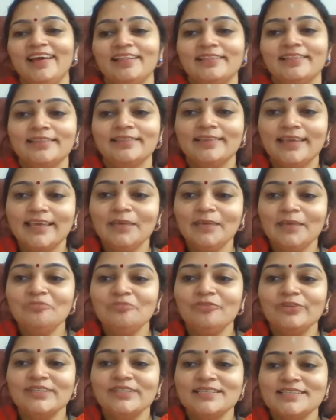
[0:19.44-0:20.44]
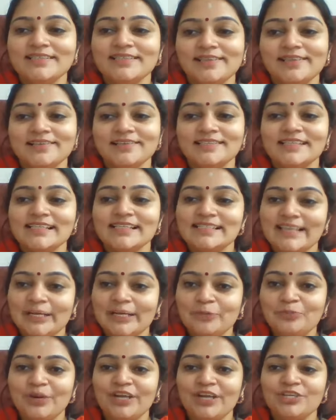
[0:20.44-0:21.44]
The theme for this year's
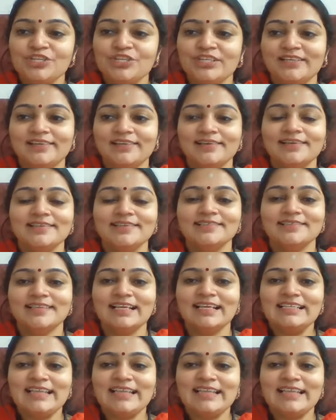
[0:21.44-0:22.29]
celebration is